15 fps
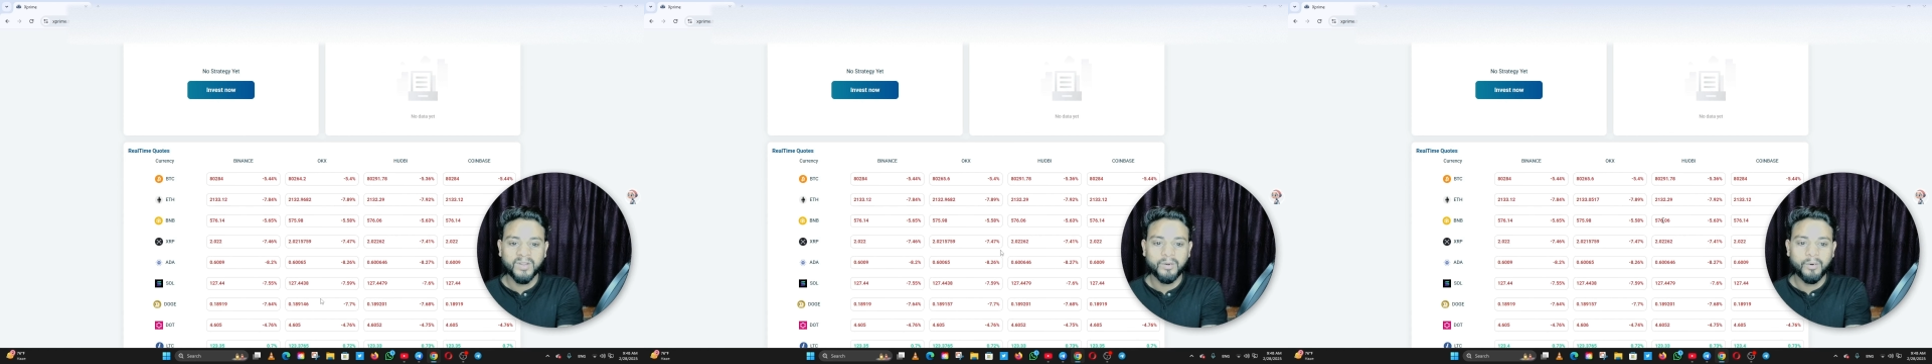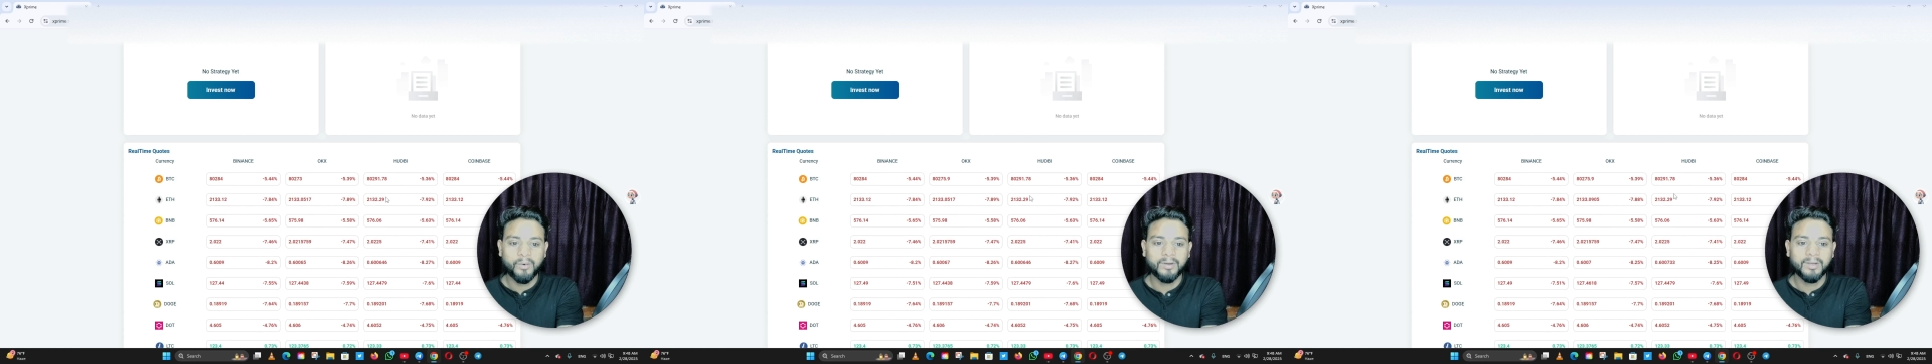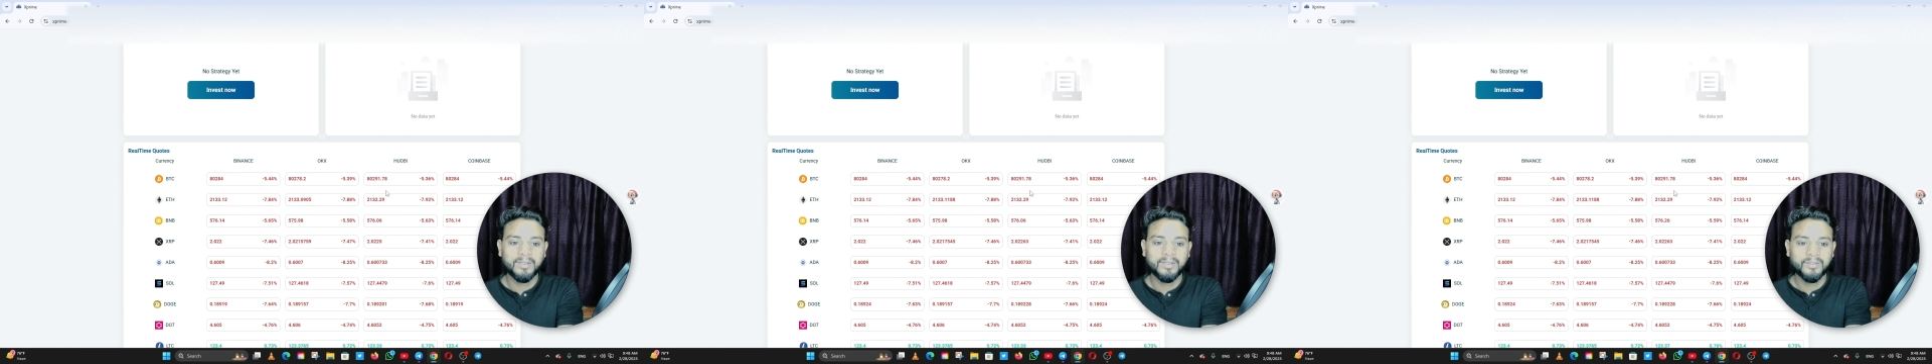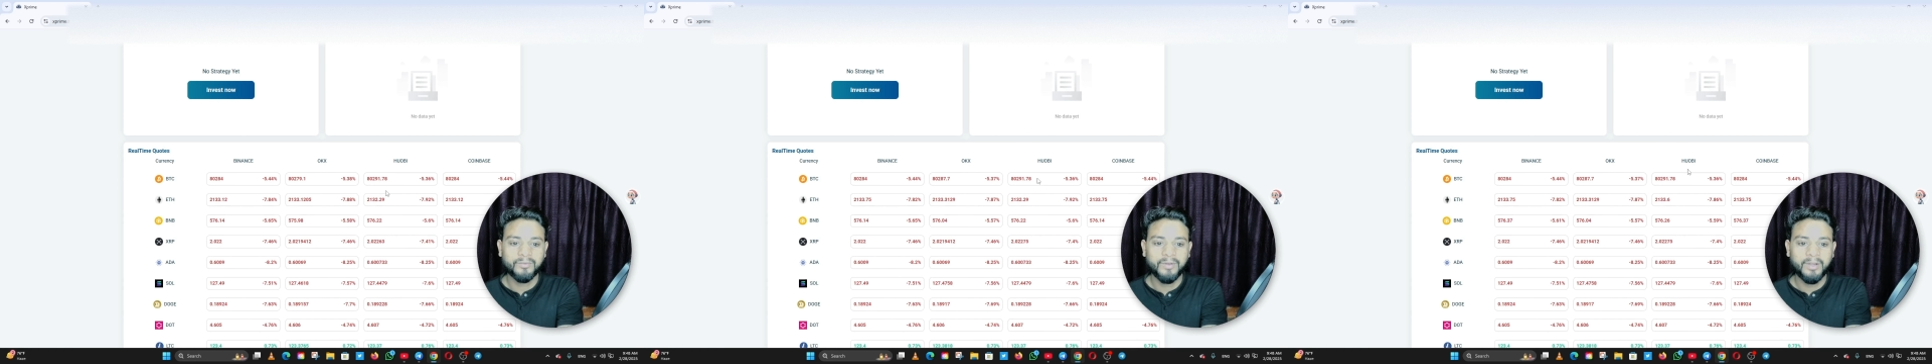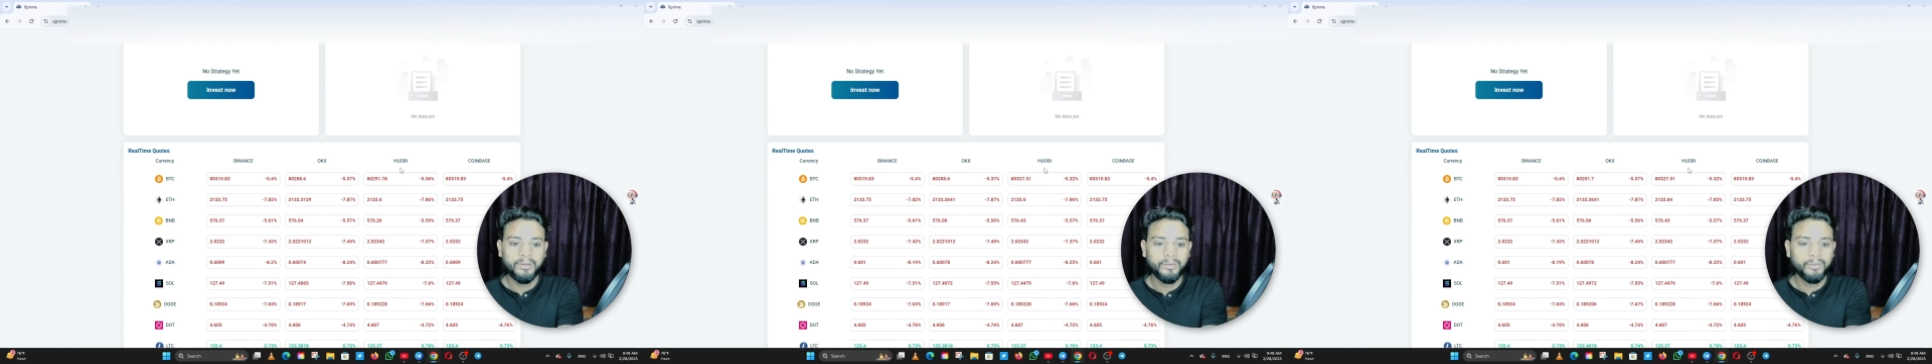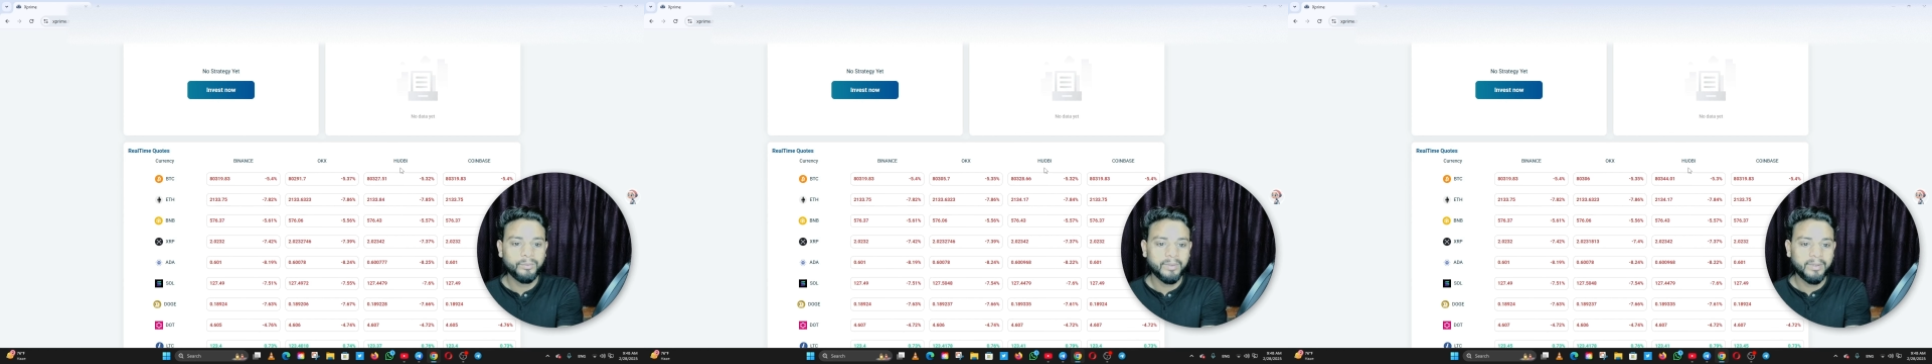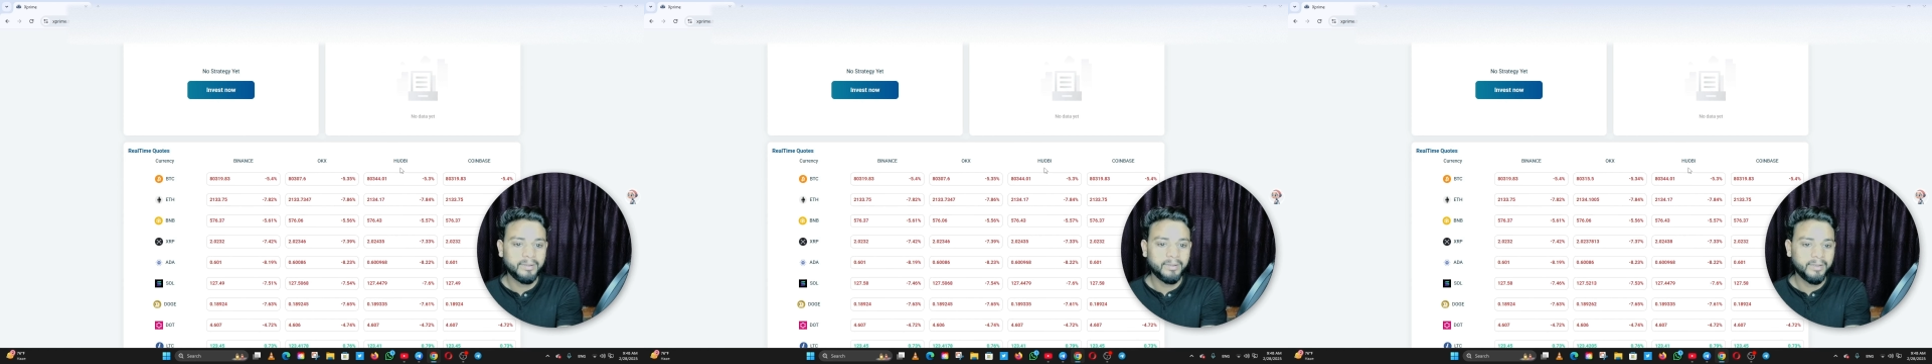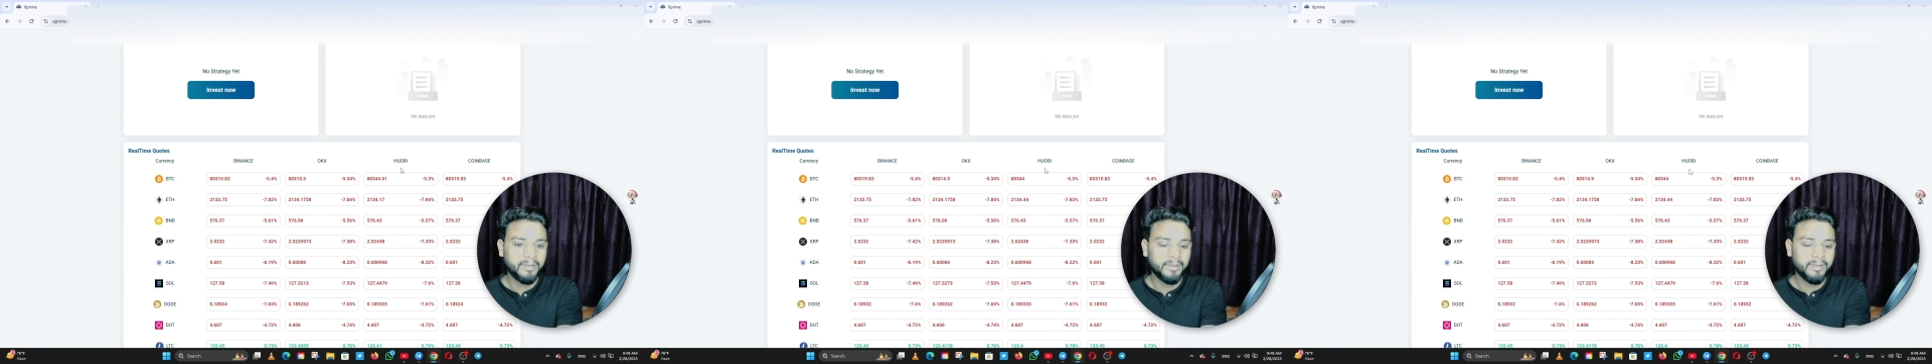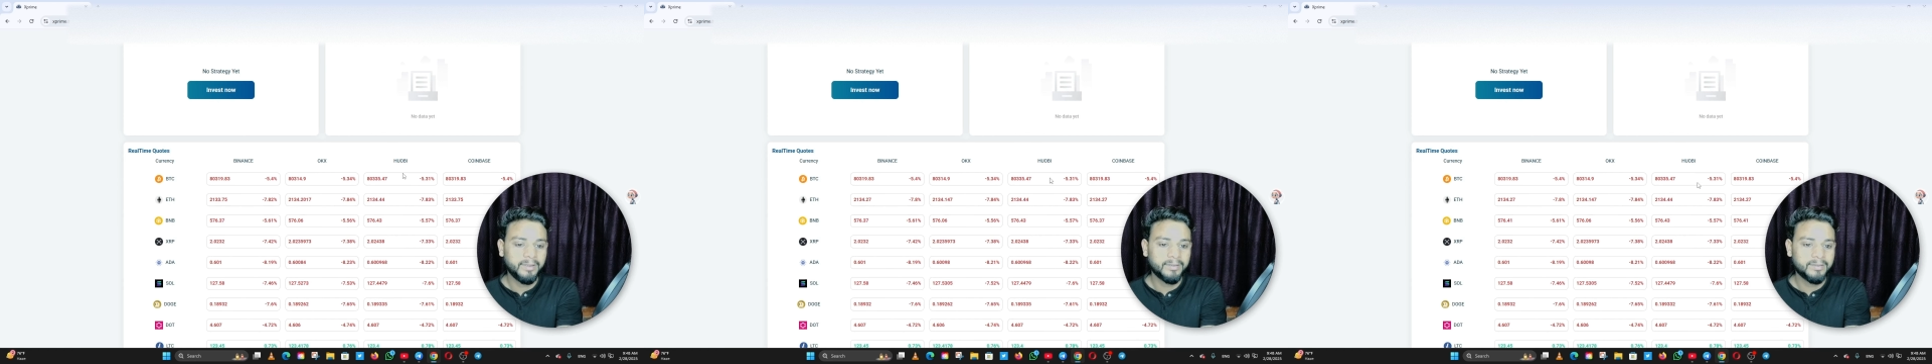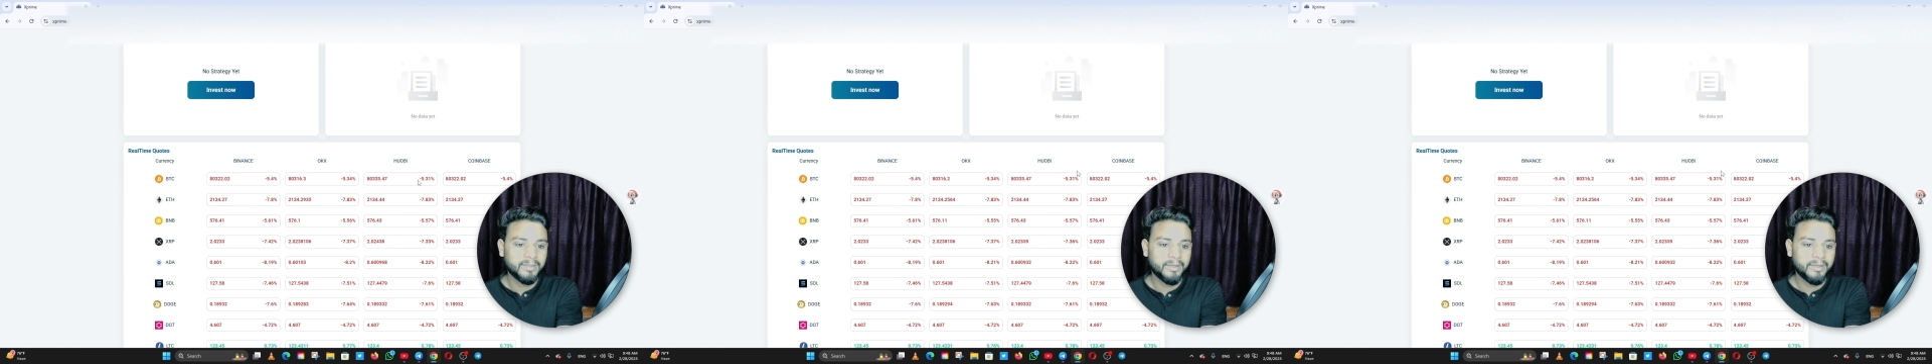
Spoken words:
OKX value, and here is